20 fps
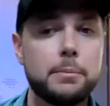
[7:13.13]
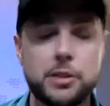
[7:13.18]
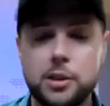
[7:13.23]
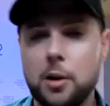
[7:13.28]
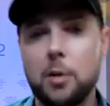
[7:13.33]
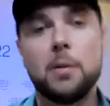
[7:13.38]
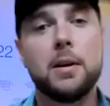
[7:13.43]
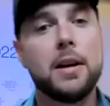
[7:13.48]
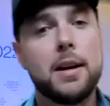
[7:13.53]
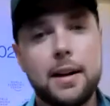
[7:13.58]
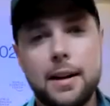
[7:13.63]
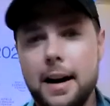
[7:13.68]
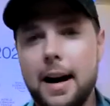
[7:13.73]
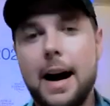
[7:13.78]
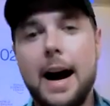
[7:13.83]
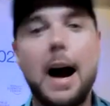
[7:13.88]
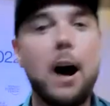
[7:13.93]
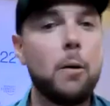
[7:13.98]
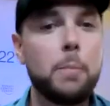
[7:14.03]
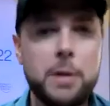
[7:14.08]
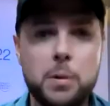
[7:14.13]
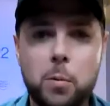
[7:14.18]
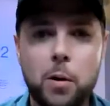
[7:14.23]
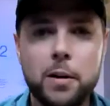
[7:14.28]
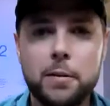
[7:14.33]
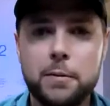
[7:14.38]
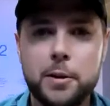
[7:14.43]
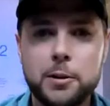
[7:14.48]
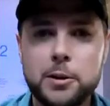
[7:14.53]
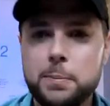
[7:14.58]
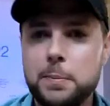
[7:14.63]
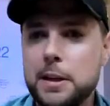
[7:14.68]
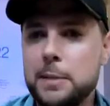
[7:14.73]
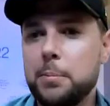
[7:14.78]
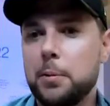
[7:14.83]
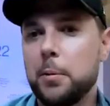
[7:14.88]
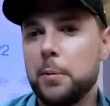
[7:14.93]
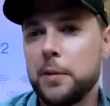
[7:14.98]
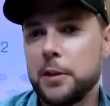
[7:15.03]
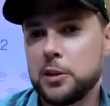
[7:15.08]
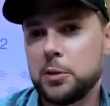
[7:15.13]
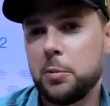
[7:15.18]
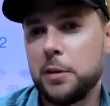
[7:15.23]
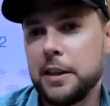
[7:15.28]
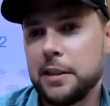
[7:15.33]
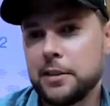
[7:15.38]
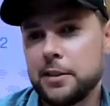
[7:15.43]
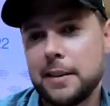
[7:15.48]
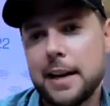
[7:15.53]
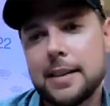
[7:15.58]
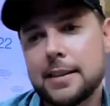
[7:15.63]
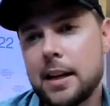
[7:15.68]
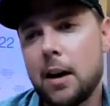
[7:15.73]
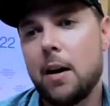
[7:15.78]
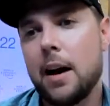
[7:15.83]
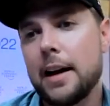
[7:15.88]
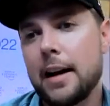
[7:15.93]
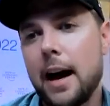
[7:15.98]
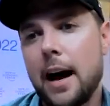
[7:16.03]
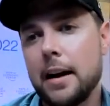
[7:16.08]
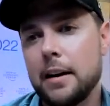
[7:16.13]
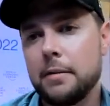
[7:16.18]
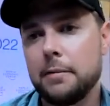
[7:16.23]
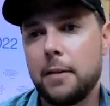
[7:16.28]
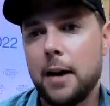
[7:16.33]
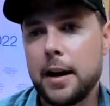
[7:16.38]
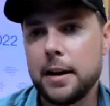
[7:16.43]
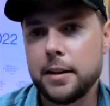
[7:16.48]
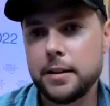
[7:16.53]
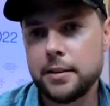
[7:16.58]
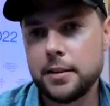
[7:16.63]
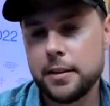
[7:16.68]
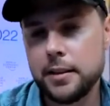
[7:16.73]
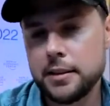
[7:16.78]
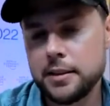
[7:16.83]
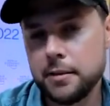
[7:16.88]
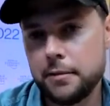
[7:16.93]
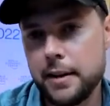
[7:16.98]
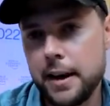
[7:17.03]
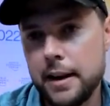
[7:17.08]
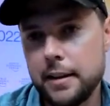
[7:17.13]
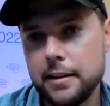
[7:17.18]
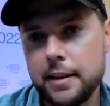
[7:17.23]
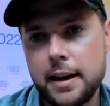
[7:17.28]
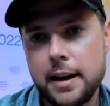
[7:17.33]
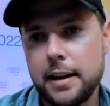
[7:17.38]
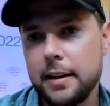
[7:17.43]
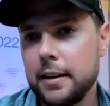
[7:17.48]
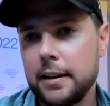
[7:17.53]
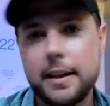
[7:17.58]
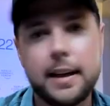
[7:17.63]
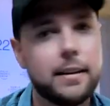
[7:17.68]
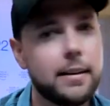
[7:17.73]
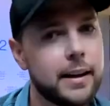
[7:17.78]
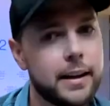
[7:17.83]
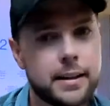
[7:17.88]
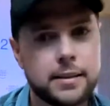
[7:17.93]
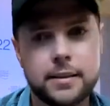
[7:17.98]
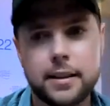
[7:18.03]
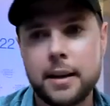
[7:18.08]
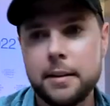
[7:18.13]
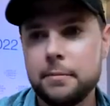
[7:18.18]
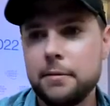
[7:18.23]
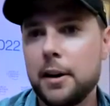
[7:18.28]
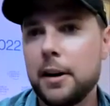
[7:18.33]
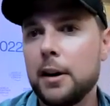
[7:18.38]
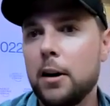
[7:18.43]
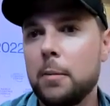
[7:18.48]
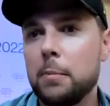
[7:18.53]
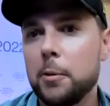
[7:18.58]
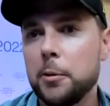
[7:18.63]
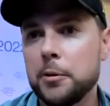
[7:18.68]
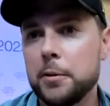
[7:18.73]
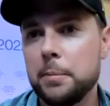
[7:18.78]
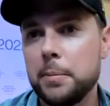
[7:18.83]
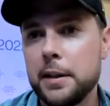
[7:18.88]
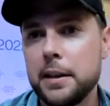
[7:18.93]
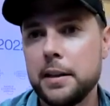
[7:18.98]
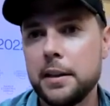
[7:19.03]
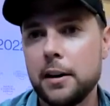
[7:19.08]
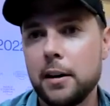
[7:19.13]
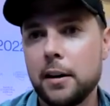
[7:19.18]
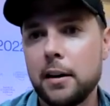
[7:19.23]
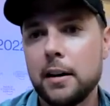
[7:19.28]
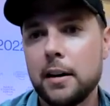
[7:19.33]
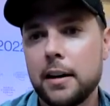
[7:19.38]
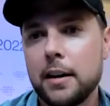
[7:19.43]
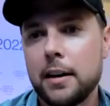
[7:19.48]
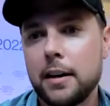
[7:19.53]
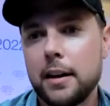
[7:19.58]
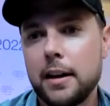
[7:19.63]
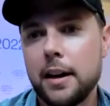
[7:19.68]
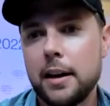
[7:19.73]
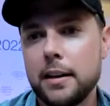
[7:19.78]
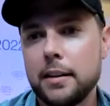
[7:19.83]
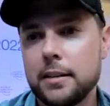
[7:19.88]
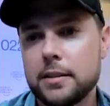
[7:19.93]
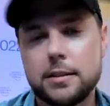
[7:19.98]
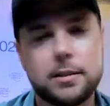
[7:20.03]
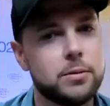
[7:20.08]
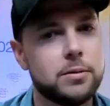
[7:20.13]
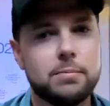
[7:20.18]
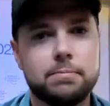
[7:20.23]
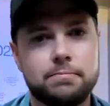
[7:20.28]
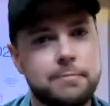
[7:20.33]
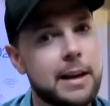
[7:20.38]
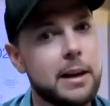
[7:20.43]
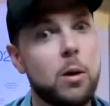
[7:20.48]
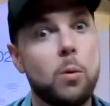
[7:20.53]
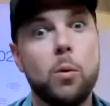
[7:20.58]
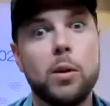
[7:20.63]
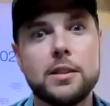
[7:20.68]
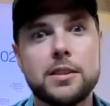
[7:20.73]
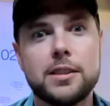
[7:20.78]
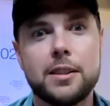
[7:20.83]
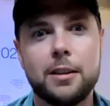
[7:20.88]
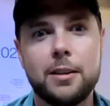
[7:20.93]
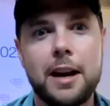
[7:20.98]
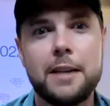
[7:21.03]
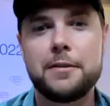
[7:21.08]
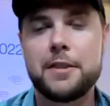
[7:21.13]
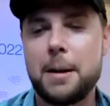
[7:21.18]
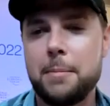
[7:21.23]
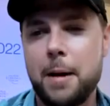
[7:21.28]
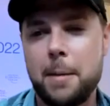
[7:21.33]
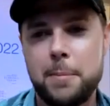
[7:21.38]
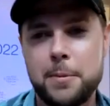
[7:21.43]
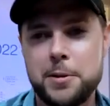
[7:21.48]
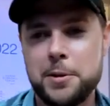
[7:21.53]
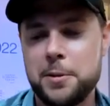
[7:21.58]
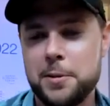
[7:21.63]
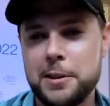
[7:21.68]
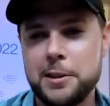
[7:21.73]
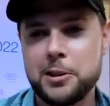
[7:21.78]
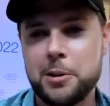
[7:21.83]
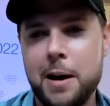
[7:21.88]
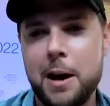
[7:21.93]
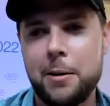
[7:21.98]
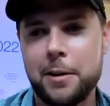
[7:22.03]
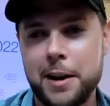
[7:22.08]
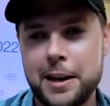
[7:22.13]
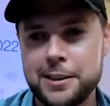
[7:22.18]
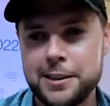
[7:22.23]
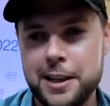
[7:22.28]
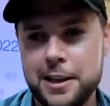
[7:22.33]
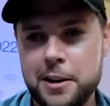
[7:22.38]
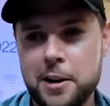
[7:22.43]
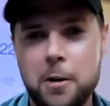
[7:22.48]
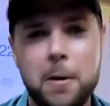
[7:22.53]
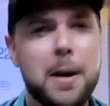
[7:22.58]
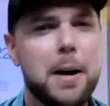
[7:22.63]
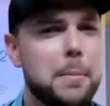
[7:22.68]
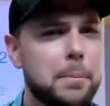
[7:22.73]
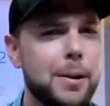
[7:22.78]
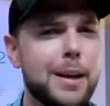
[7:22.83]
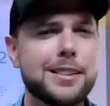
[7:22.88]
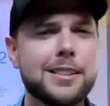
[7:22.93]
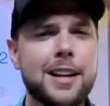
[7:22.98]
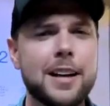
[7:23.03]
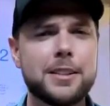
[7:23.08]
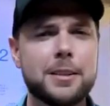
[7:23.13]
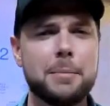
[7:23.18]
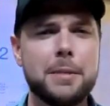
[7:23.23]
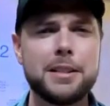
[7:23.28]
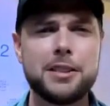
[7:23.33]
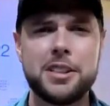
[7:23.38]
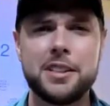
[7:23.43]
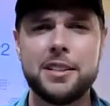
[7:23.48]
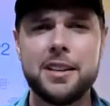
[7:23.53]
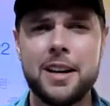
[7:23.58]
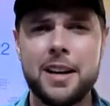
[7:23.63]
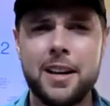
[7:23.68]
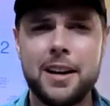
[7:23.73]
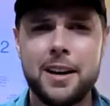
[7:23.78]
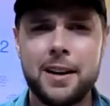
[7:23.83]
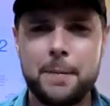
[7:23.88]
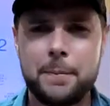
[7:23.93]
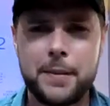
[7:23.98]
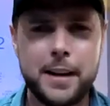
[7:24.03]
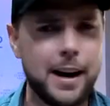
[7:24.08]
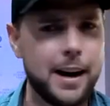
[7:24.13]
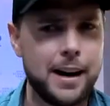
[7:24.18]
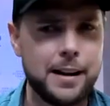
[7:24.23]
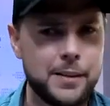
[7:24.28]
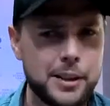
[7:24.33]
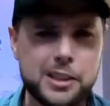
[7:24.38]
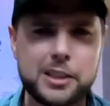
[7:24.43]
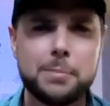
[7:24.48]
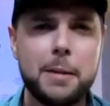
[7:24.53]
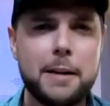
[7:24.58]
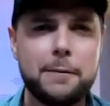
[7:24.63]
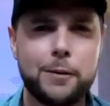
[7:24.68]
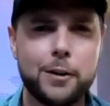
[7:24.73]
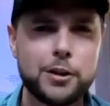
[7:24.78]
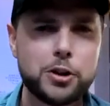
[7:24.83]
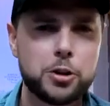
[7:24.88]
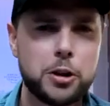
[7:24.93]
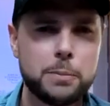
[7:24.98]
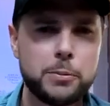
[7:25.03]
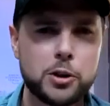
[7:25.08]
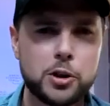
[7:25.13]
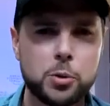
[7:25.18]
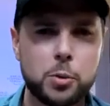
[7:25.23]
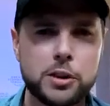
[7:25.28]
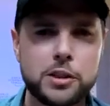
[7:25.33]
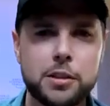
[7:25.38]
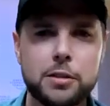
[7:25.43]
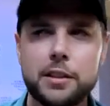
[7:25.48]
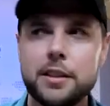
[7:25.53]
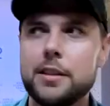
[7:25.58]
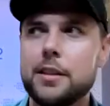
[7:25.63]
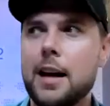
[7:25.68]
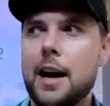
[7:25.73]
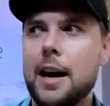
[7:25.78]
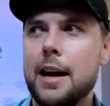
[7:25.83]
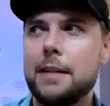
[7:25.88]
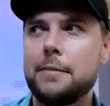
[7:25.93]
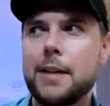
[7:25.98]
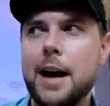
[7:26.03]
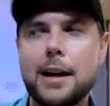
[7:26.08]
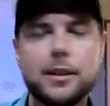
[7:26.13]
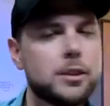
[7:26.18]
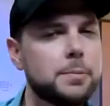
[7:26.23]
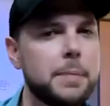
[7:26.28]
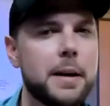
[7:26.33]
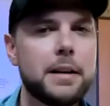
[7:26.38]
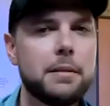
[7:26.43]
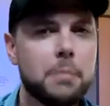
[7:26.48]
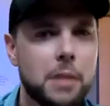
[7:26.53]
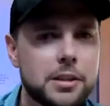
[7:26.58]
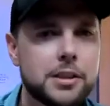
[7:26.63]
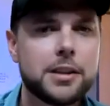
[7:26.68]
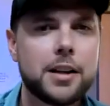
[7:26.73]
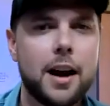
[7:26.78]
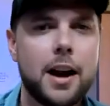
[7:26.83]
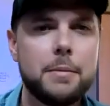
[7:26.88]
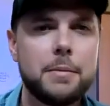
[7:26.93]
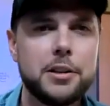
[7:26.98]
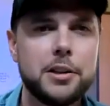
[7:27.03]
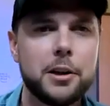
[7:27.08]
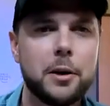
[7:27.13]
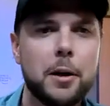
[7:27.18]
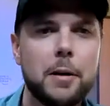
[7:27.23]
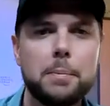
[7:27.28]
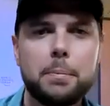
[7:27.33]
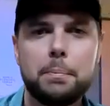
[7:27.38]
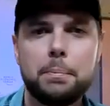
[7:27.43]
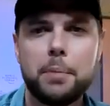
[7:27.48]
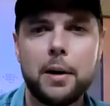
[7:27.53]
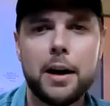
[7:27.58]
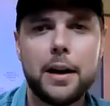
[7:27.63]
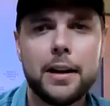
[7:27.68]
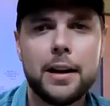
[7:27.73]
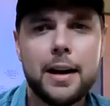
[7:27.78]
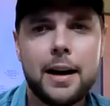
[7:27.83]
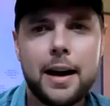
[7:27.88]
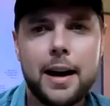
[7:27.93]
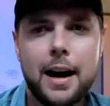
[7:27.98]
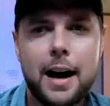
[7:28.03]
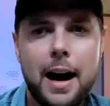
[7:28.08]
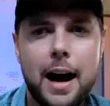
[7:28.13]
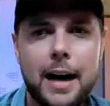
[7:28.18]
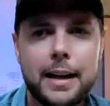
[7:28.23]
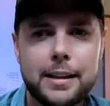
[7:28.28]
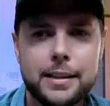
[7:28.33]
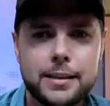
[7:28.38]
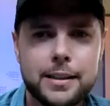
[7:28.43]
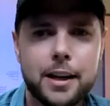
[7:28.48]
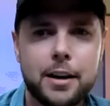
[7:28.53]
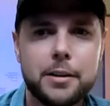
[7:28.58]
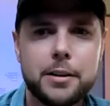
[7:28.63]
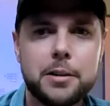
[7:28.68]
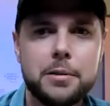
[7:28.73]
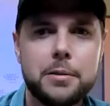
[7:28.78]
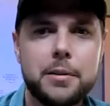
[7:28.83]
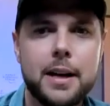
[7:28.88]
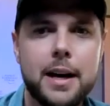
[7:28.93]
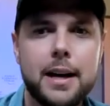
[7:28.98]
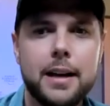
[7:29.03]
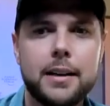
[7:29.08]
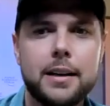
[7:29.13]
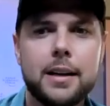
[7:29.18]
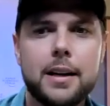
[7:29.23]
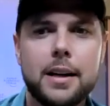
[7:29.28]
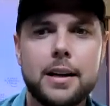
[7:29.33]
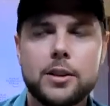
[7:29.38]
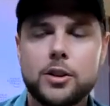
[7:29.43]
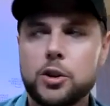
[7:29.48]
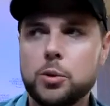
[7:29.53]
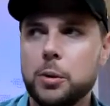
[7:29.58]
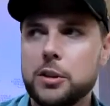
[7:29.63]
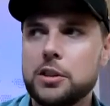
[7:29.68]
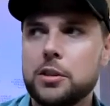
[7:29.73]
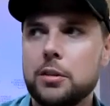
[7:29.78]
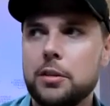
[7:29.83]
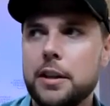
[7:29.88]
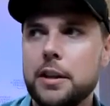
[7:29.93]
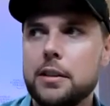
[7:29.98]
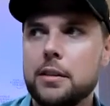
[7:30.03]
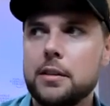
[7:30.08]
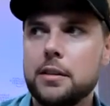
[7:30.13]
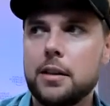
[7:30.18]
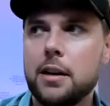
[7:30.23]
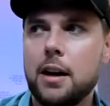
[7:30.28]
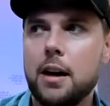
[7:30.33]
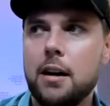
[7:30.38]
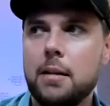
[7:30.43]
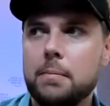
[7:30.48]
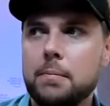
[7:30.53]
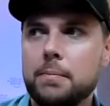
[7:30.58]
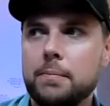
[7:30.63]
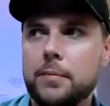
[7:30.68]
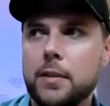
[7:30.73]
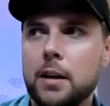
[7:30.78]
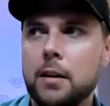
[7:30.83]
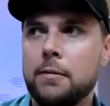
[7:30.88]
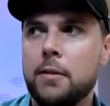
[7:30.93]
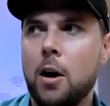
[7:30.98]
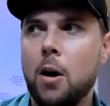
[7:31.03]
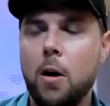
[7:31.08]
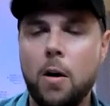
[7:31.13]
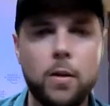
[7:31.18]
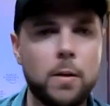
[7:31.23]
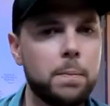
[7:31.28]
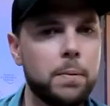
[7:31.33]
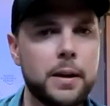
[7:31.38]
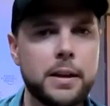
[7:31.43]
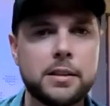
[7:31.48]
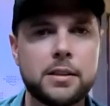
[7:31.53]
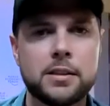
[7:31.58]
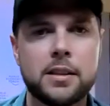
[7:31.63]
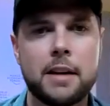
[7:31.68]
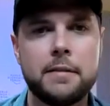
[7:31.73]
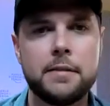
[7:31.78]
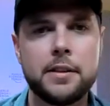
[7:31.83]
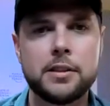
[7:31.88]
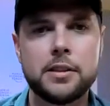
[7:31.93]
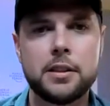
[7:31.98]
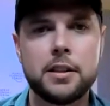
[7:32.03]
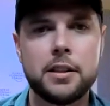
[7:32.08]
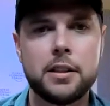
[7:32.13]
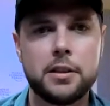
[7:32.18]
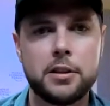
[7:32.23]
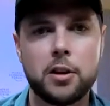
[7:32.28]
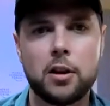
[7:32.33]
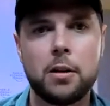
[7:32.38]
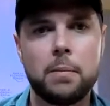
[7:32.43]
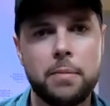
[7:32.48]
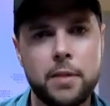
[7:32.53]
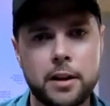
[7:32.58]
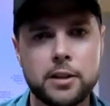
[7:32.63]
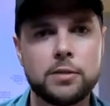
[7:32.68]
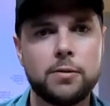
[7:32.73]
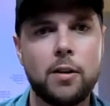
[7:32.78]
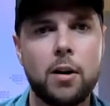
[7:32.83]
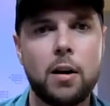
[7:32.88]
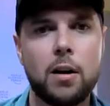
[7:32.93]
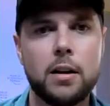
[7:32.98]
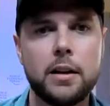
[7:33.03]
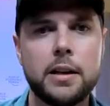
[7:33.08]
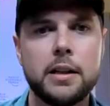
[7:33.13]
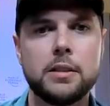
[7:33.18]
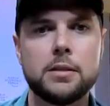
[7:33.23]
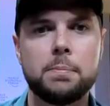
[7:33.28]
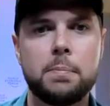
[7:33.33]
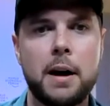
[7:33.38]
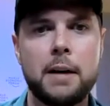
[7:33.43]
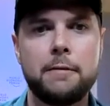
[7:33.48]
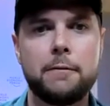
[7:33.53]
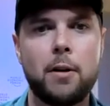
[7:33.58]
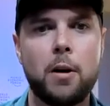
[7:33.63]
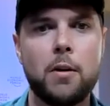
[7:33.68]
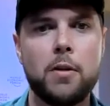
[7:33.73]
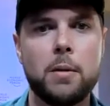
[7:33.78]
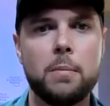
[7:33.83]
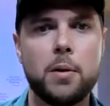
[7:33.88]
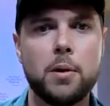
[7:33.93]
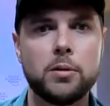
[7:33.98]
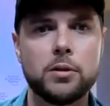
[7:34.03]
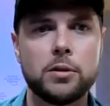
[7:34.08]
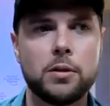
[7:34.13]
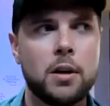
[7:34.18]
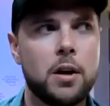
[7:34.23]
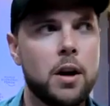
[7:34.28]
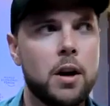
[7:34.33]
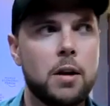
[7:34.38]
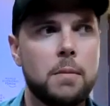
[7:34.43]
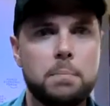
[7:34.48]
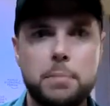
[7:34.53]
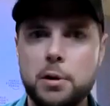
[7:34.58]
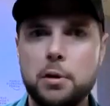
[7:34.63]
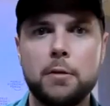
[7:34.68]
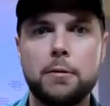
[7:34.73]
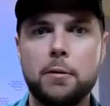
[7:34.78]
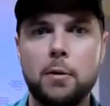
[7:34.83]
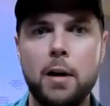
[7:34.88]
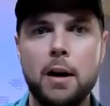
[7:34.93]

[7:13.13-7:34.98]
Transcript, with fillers: So I'll be one of those people this week. So that's how I got invited to this event. And again, like I said, very humbled to be here. And it's like a once in a lifetime opportunity. So how could I say no? Plus, not to mention, uh, this is my first trip to Switzerland. I have not spent much time in Europe, but I can tell you that Switzerland, um, of all the places I visited in Europe thus far, is by far the most beautiful.